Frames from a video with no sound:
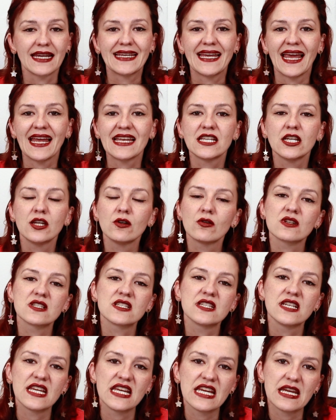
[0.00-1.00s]
get your
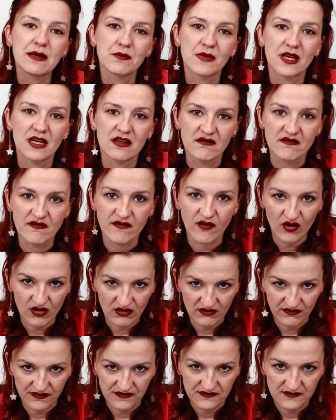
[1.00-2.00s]
team
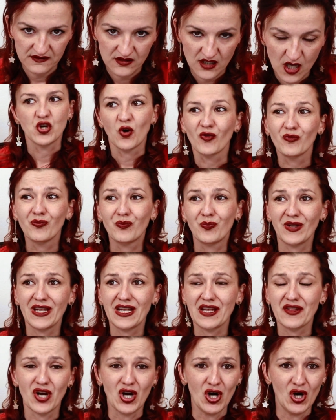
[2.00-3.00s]
involved. Don't
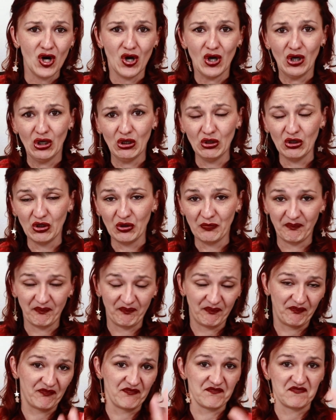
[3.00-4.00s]
be the
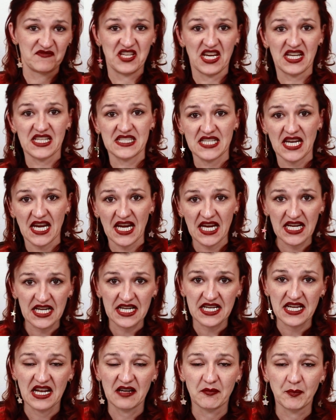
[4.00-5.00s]
whole
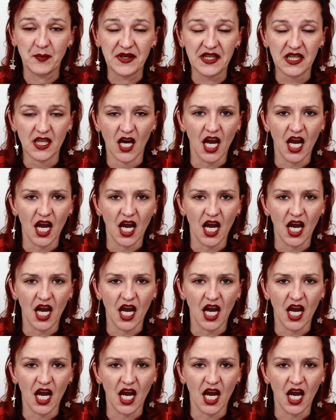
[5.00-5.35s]
dictator and be